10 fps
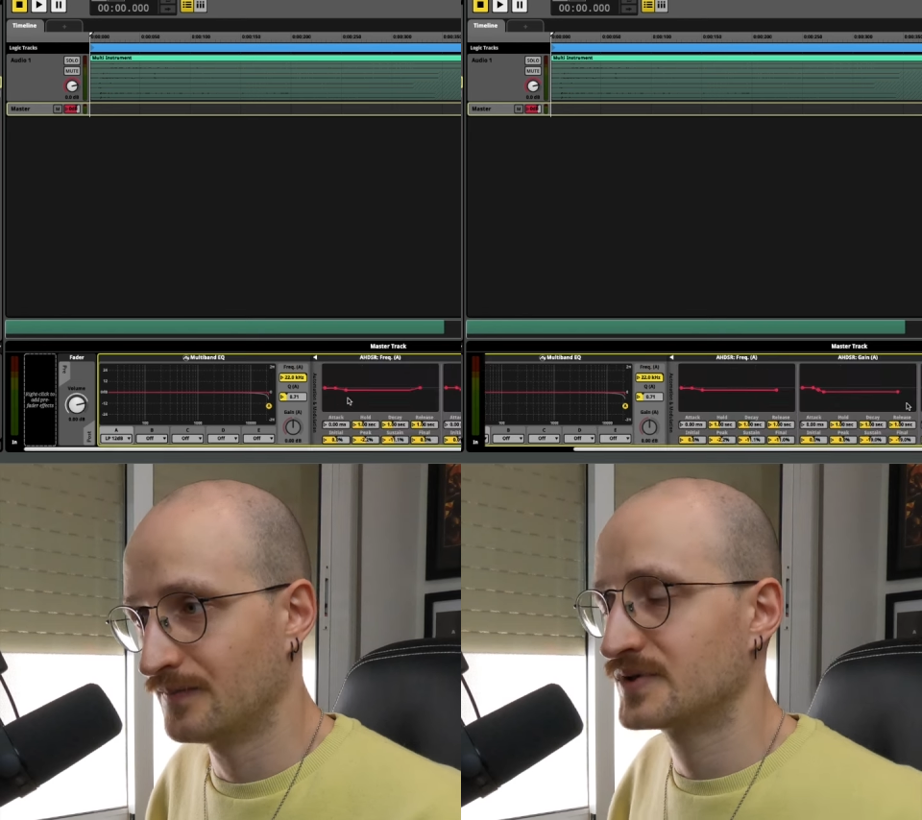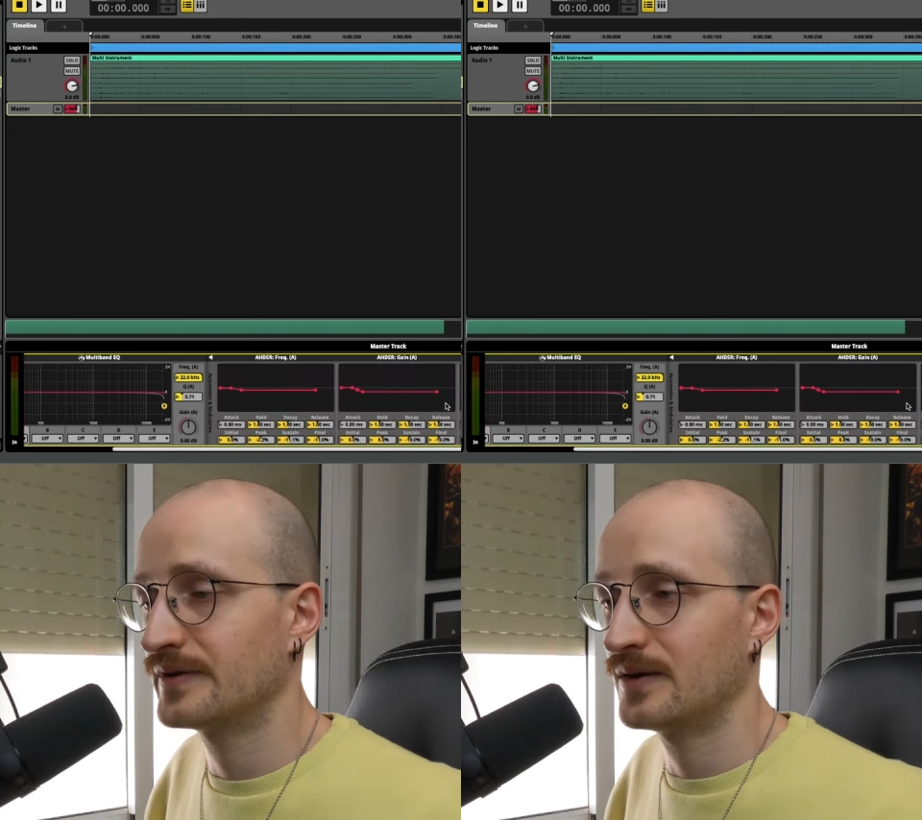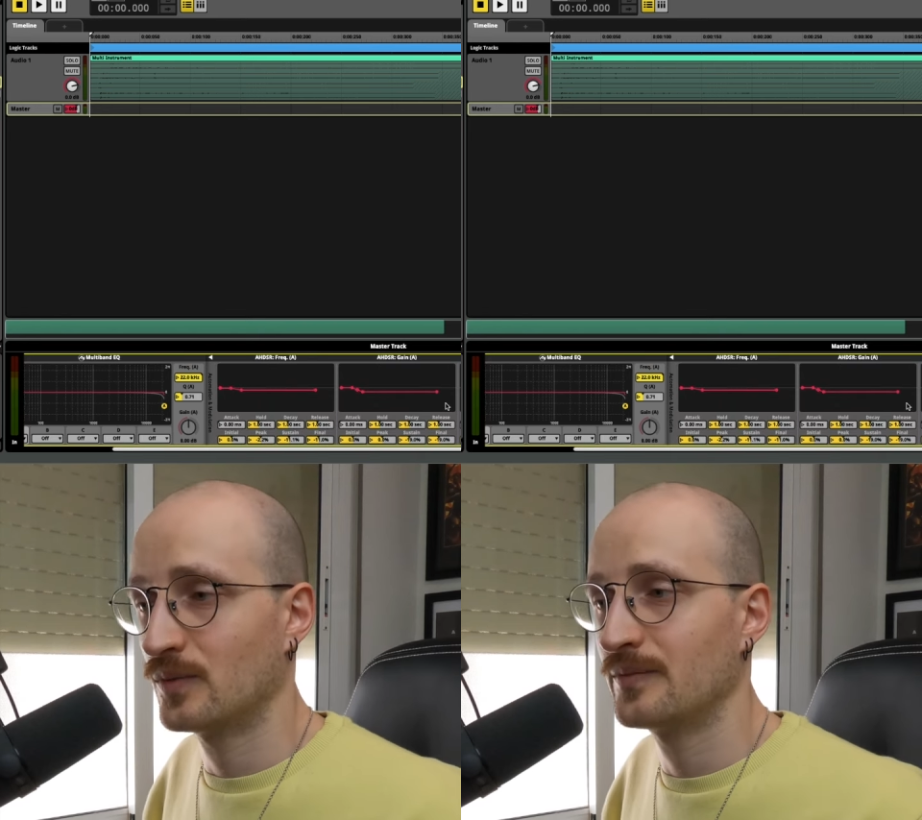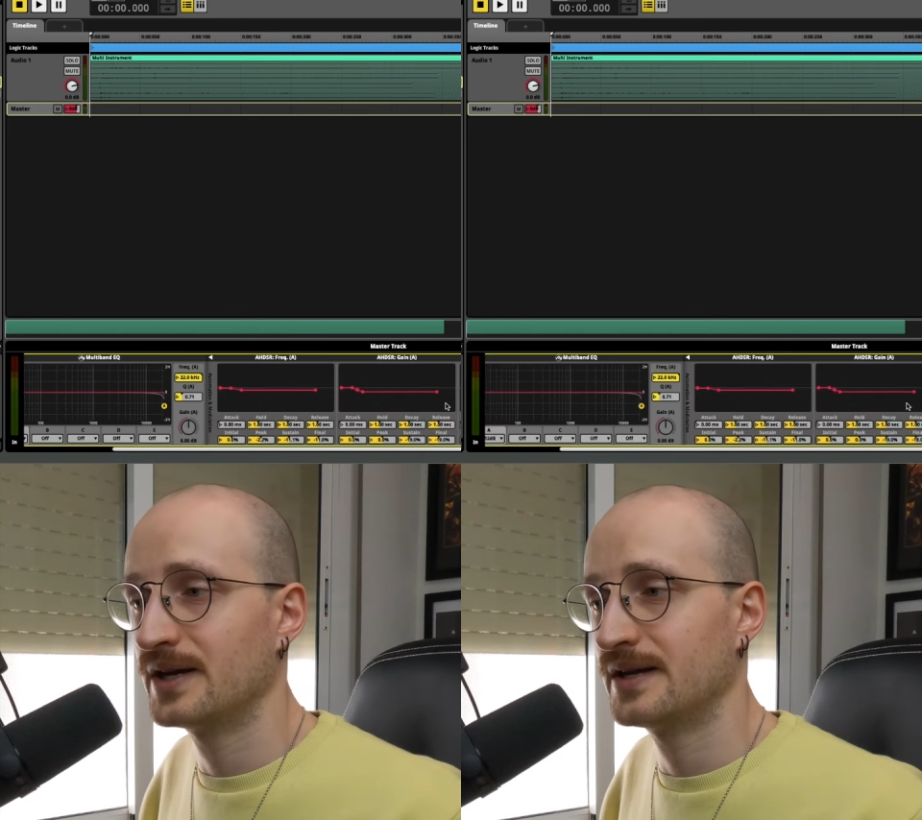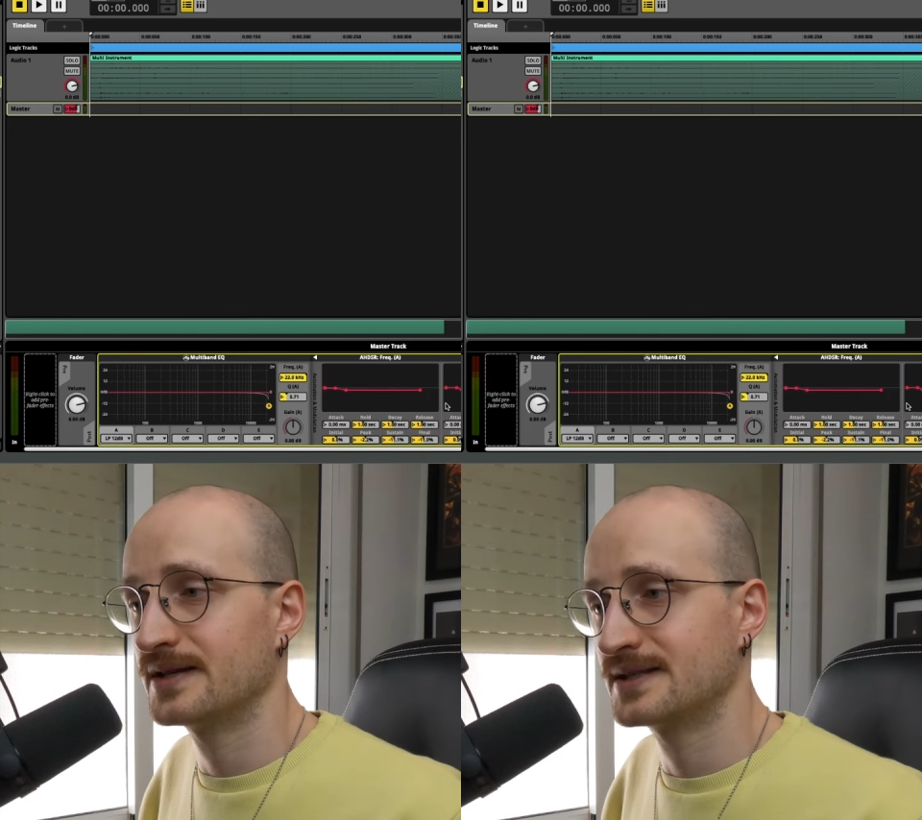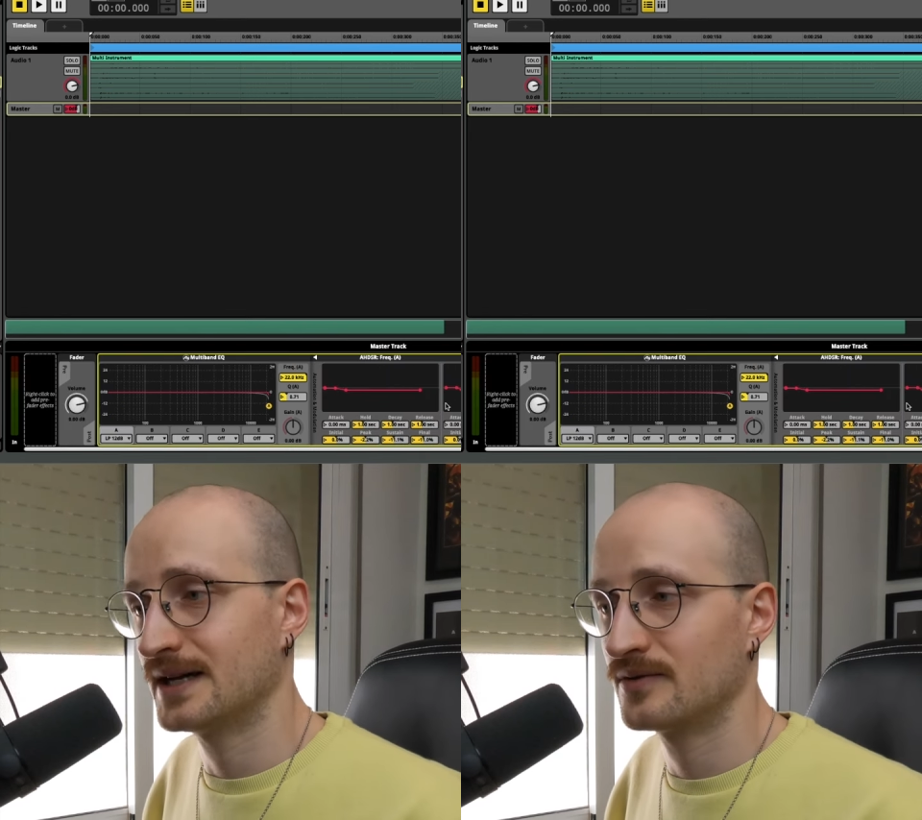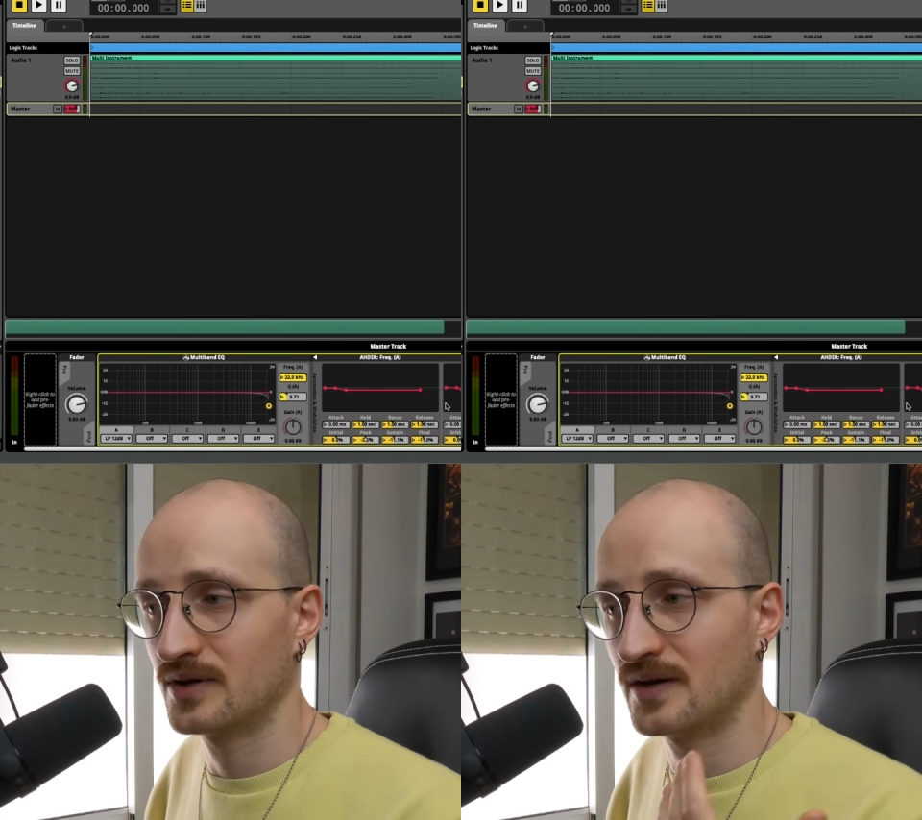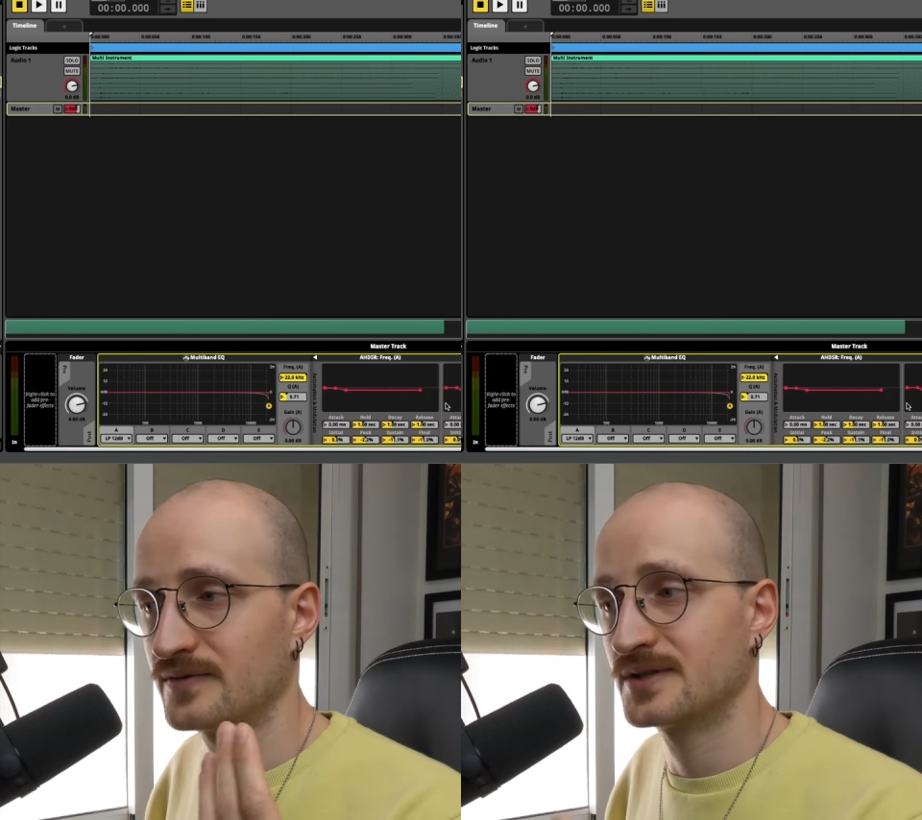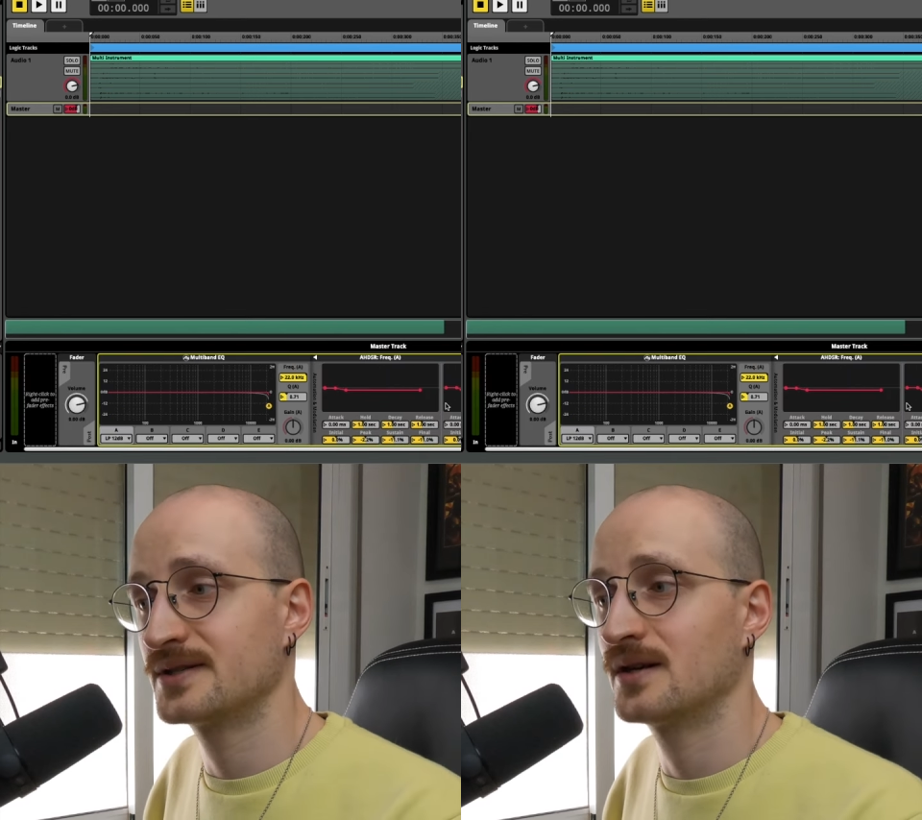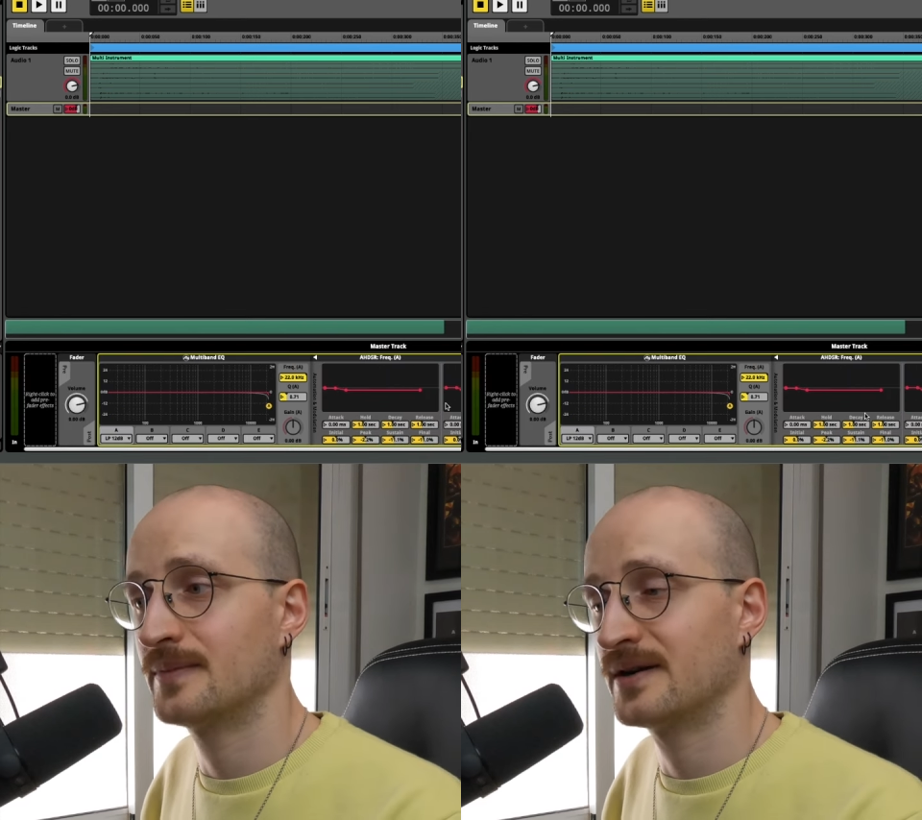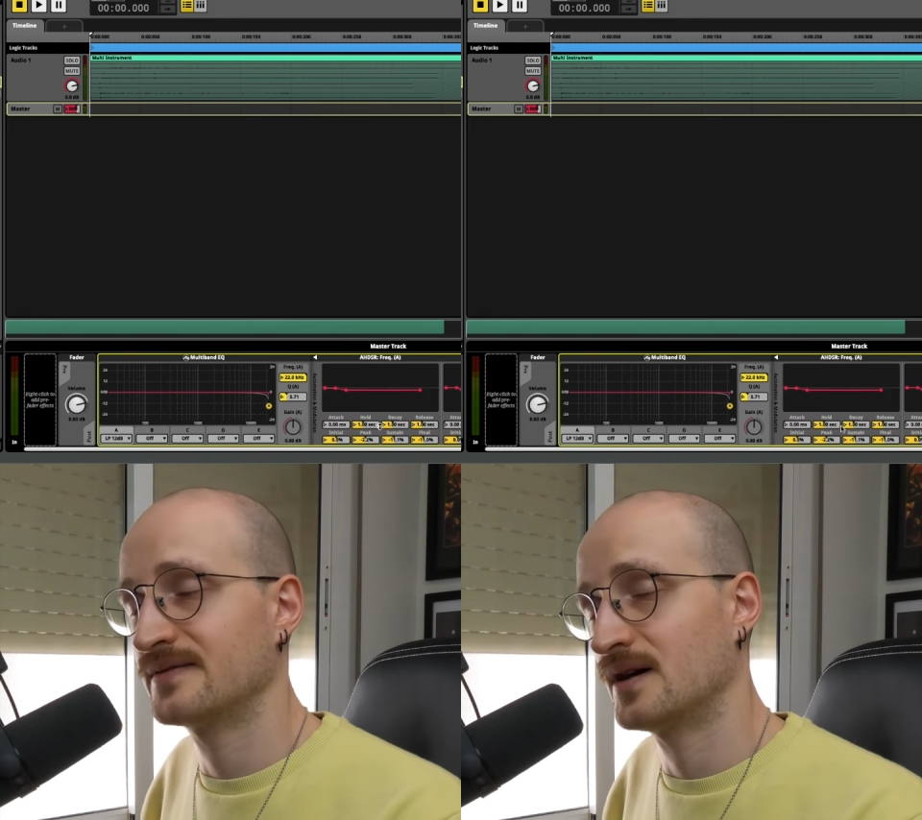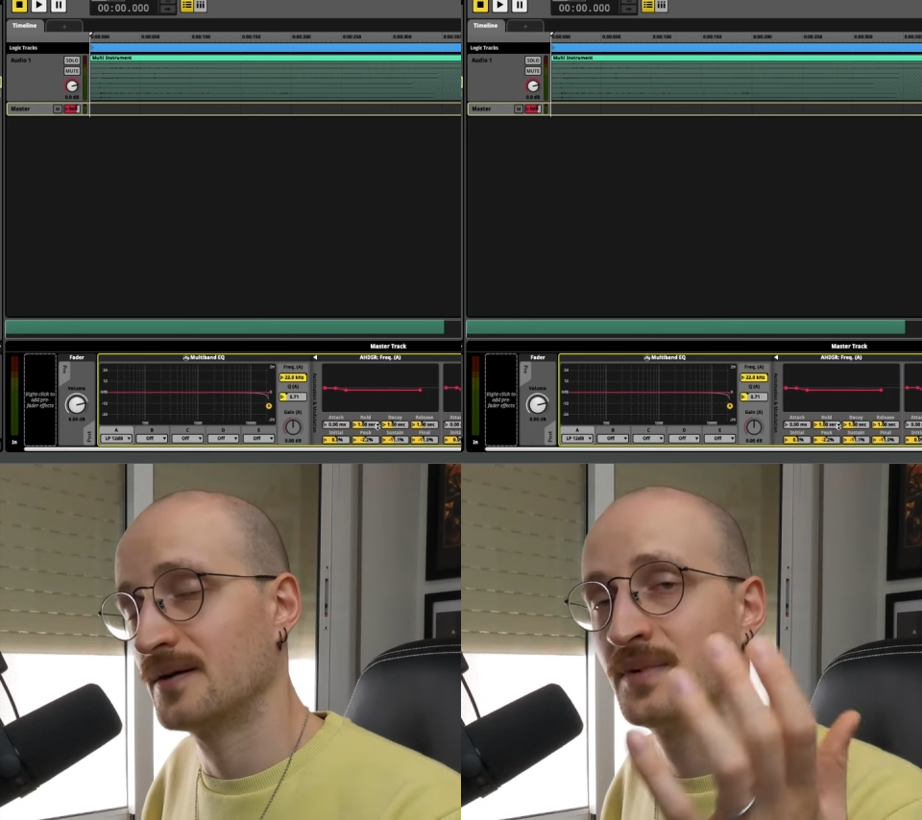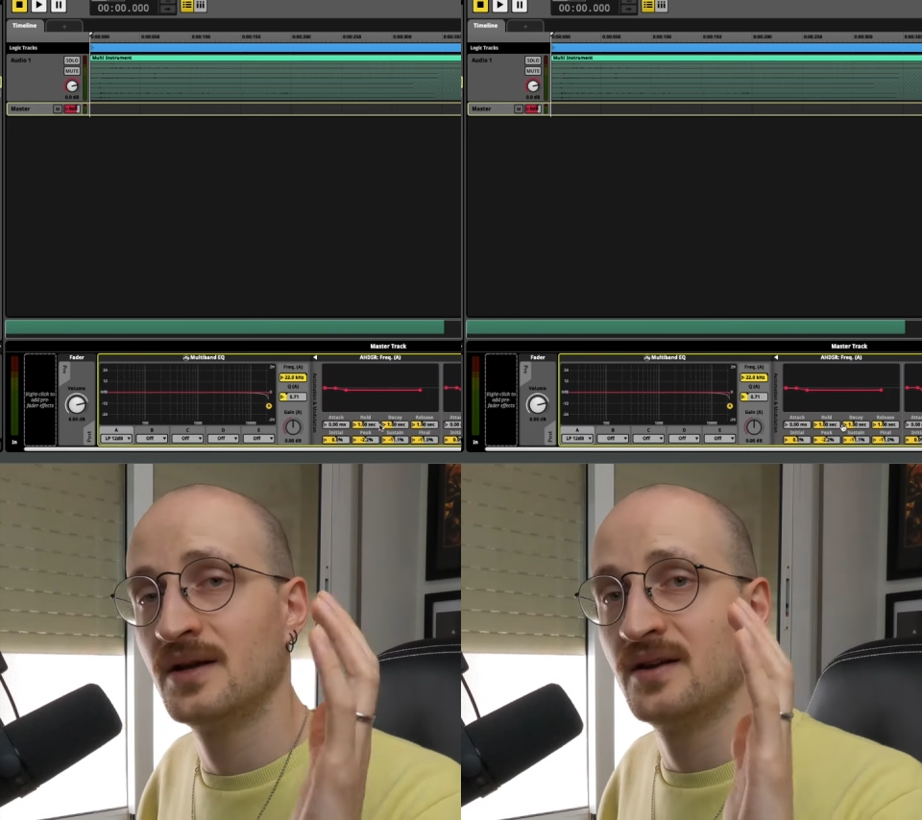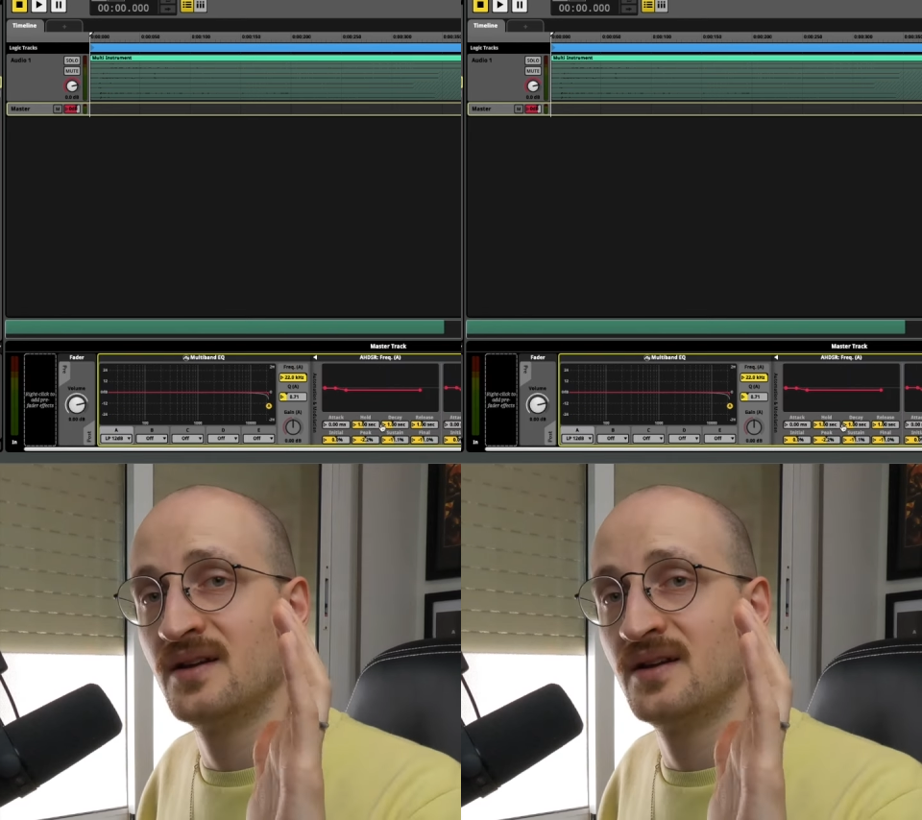so that when we hear this sound after a certain amount of time,